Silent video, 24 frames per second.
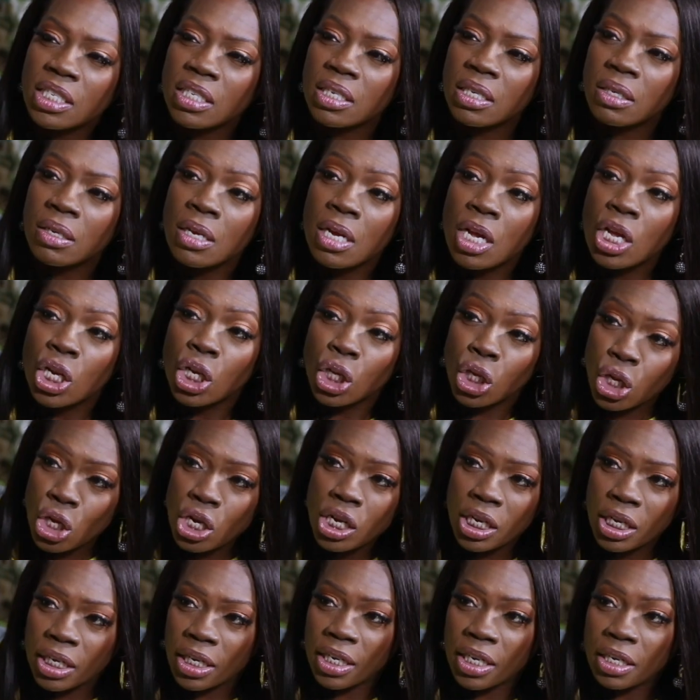to
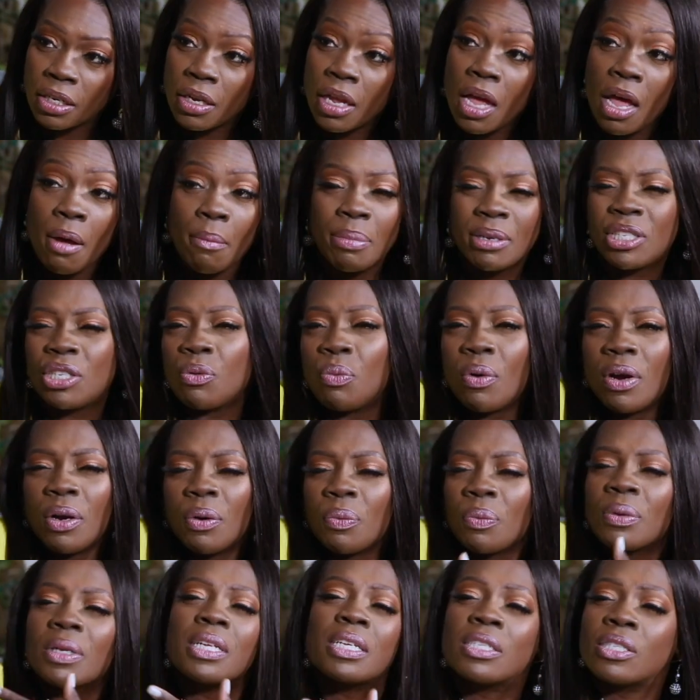look good, but you
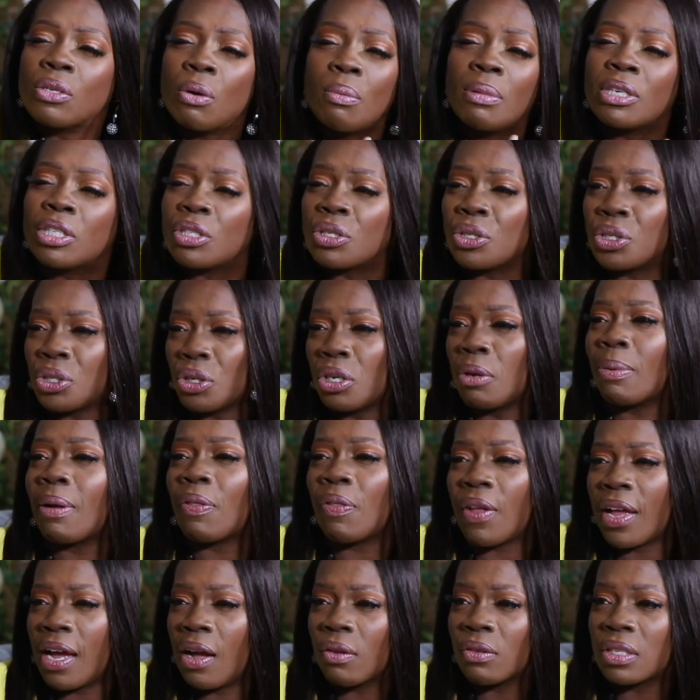weren't really so much concerned
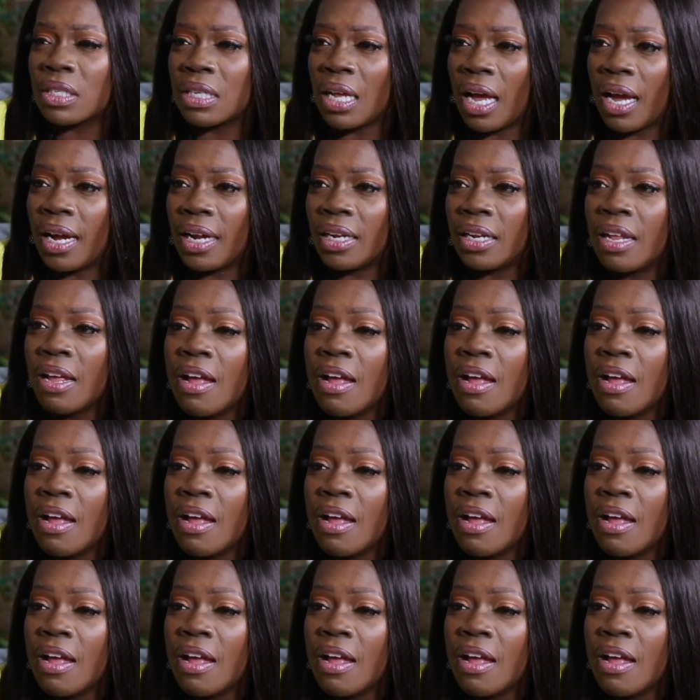about the health side.